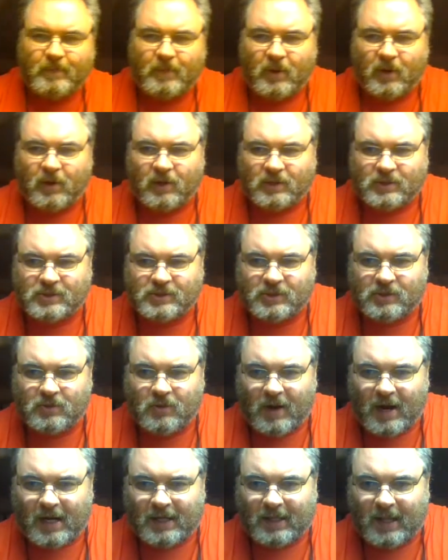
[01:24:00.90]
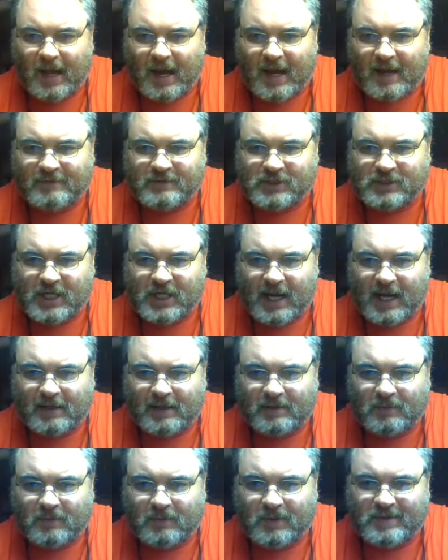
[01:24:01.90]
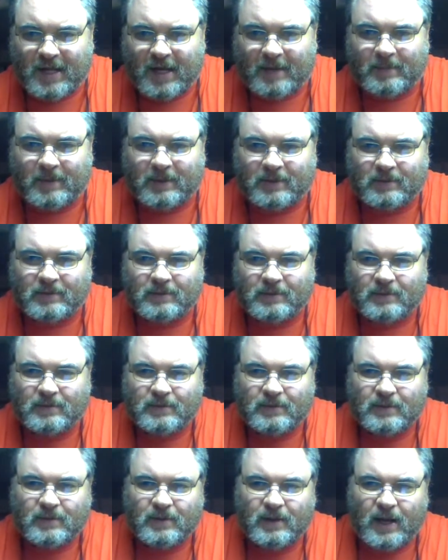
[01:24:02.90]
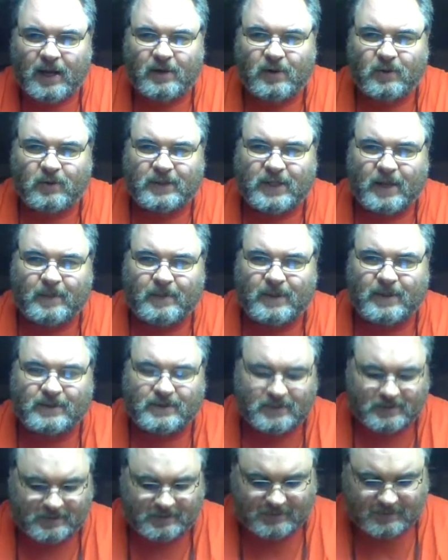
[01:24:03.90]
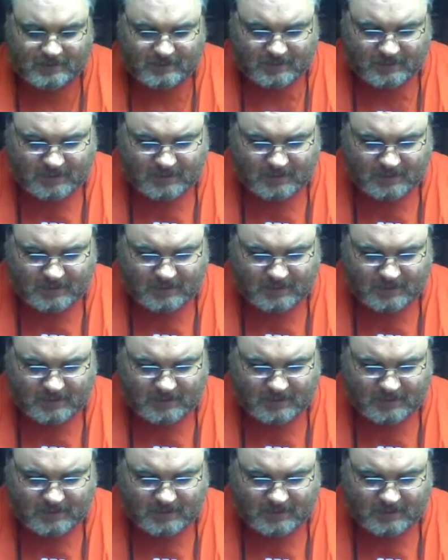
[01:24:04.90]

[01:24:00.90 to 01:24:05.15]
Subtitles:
Bergs, you on live chat? What does that mean? I don't know what that means.